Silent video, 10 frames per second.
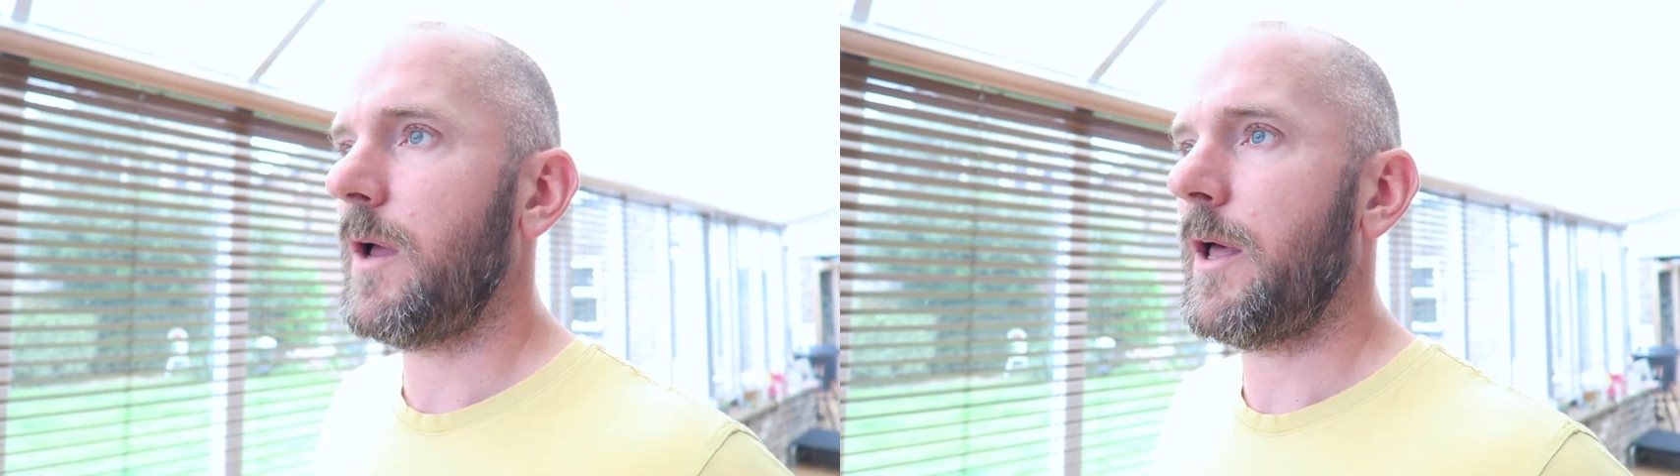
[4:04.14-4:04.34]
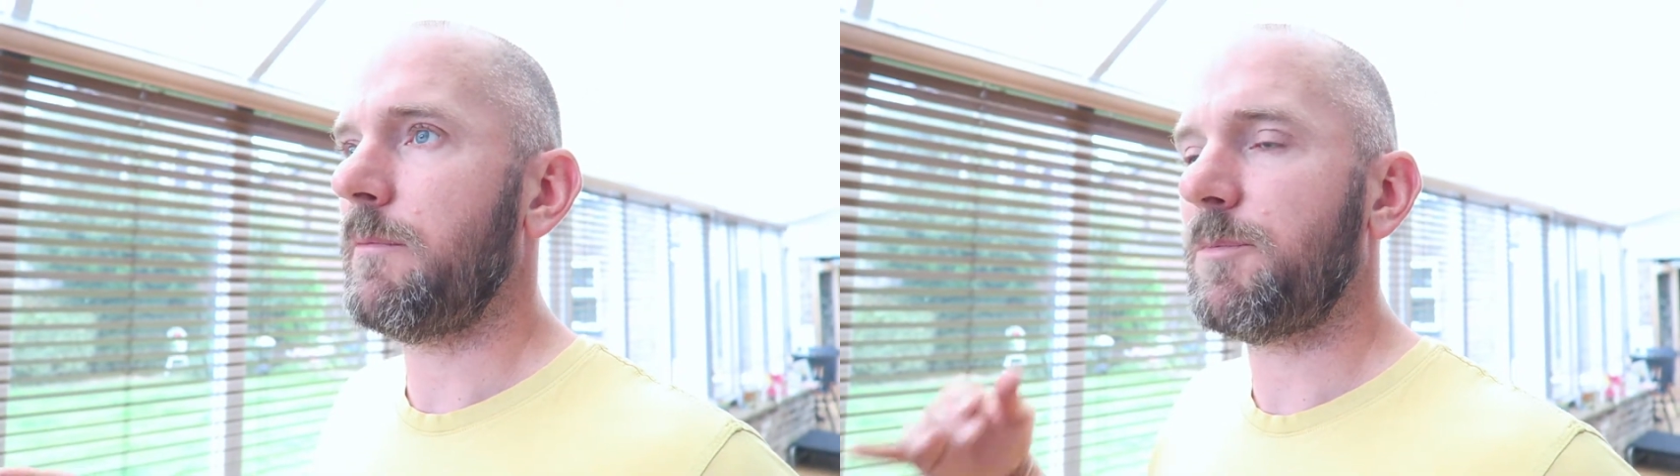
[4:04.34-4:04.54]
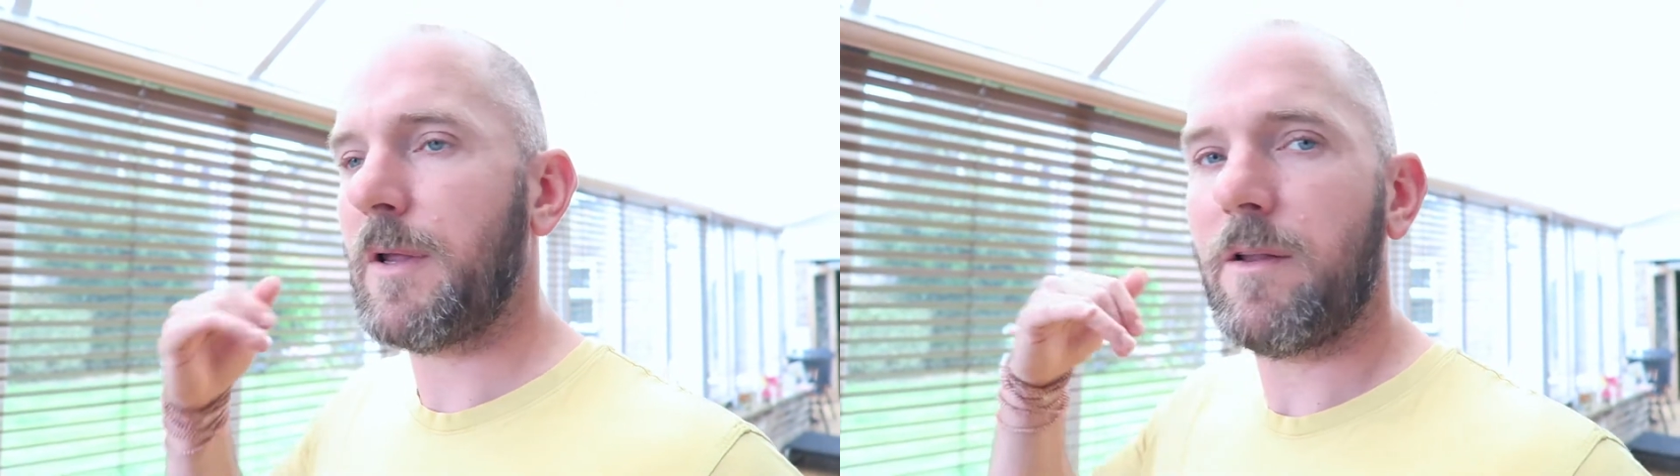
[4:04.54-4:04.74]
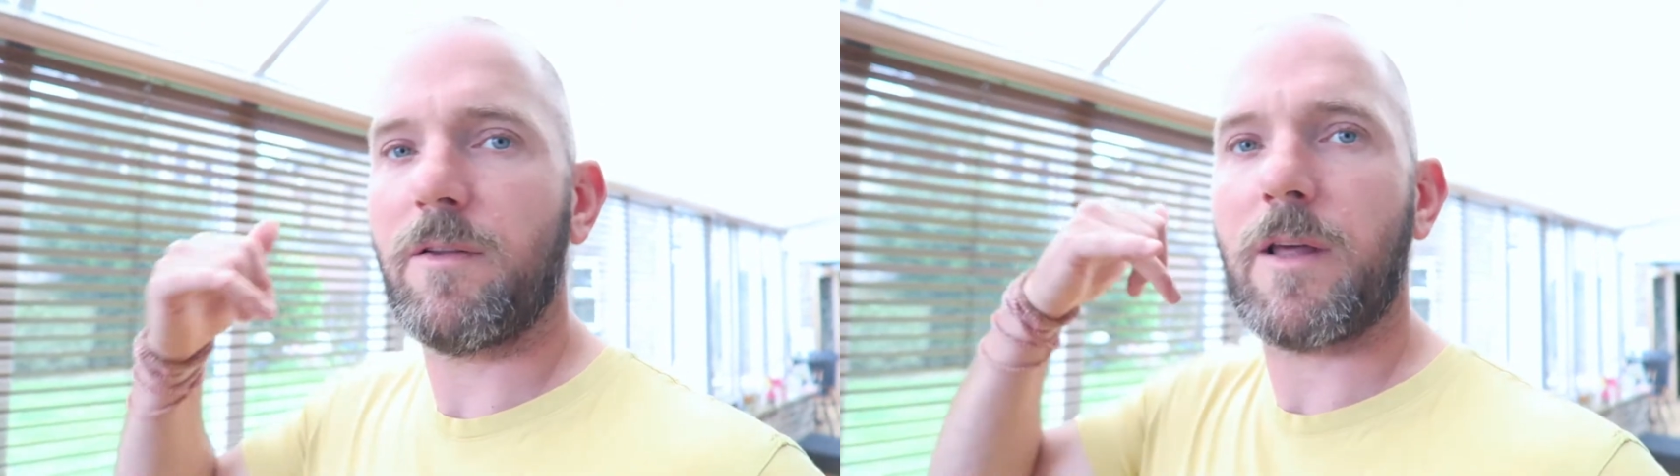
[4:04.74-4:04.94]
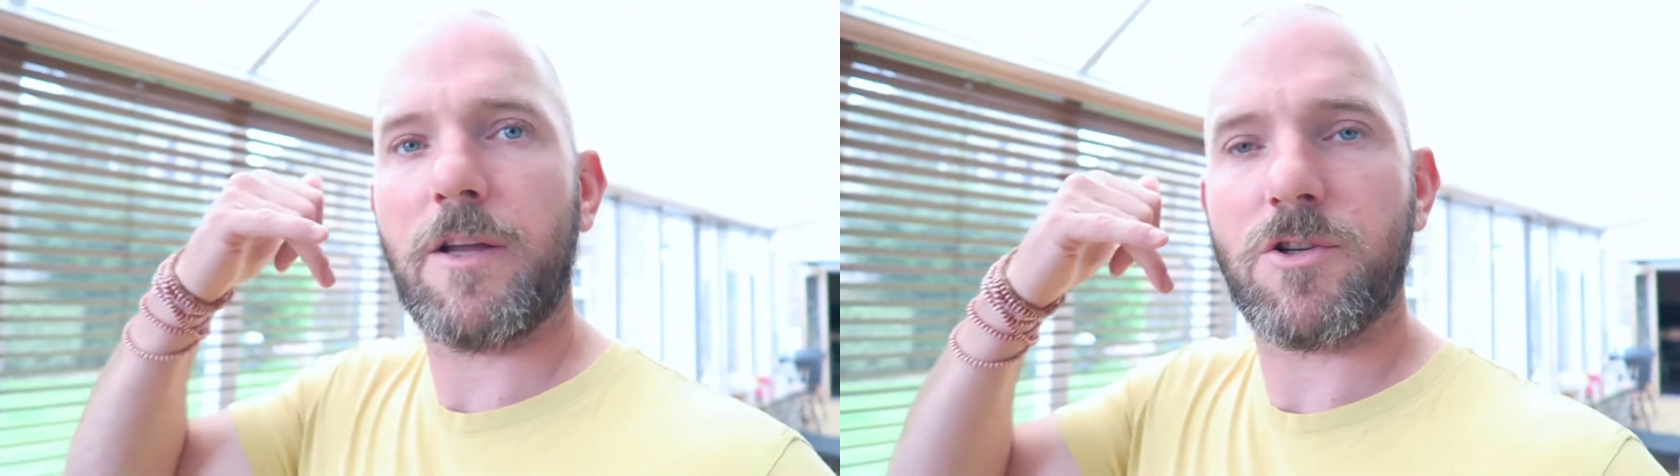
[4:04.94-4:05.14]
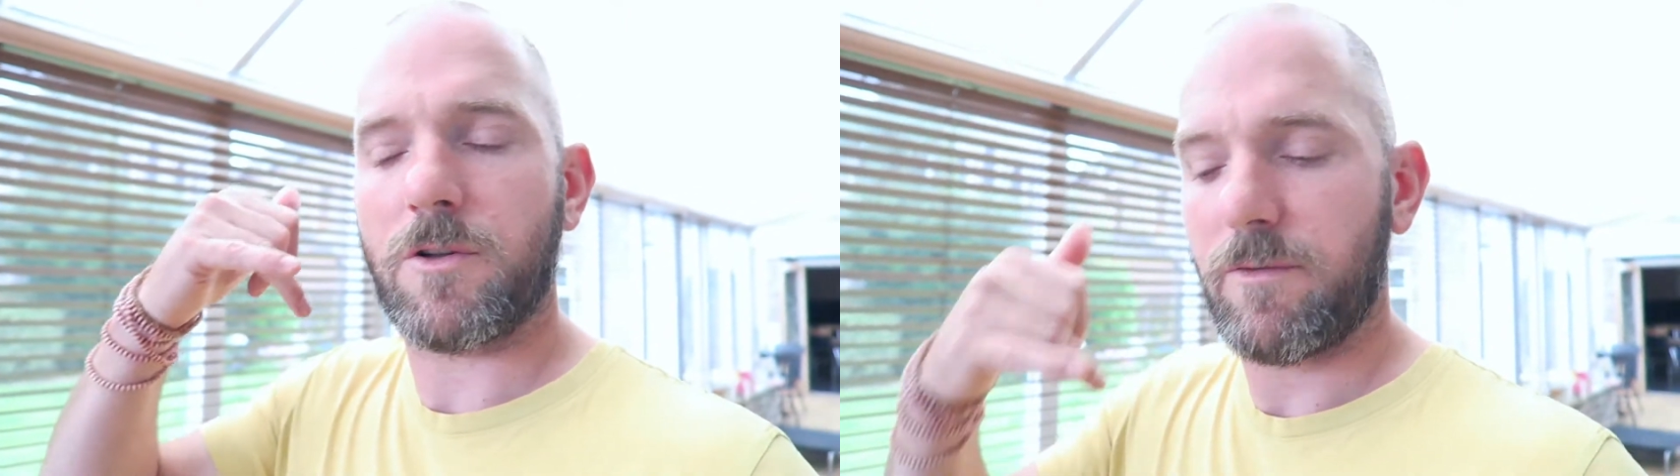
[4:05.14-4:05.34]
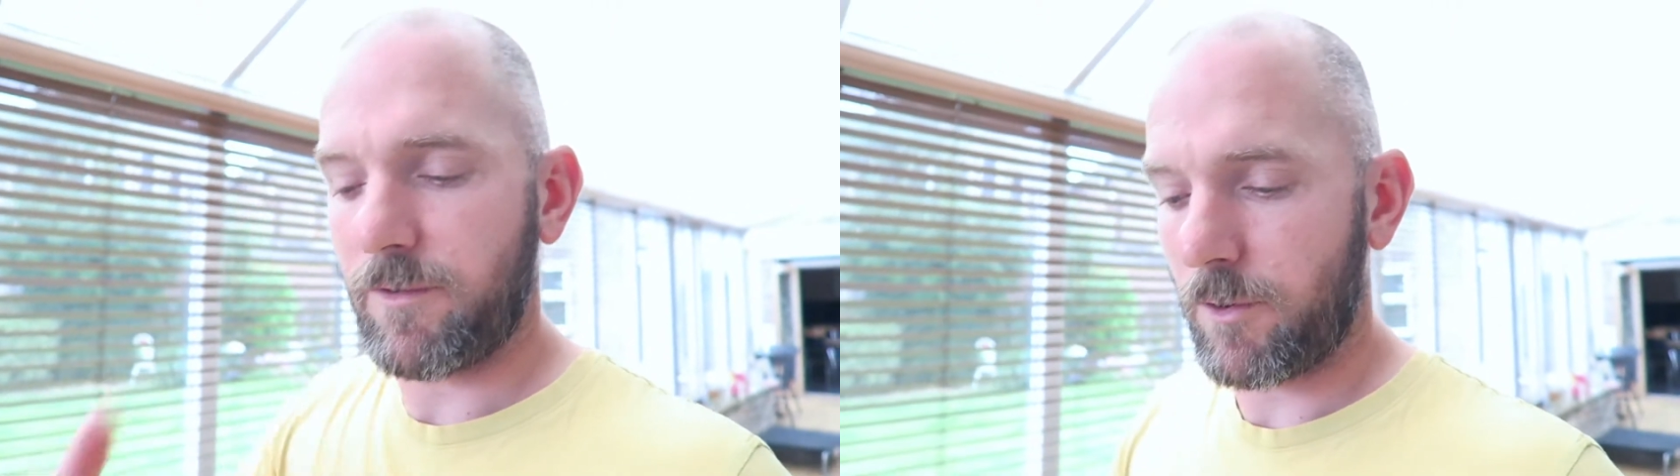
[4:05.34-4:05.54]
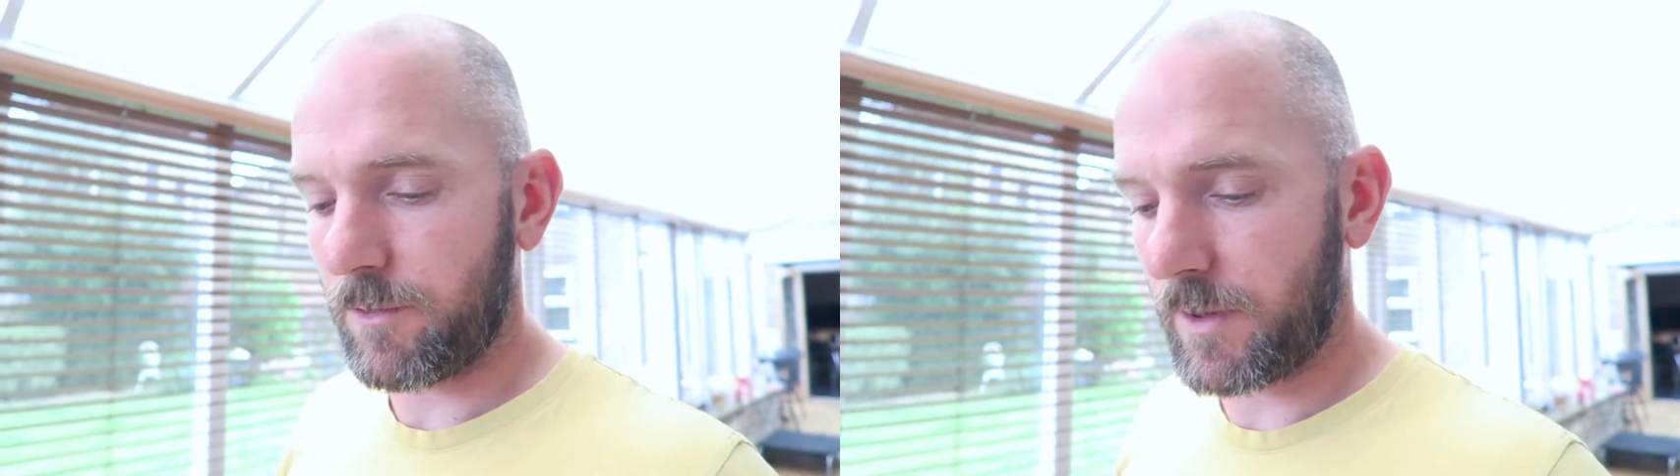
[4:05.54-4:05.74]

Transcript: and I'm speaking to the agent on the phone,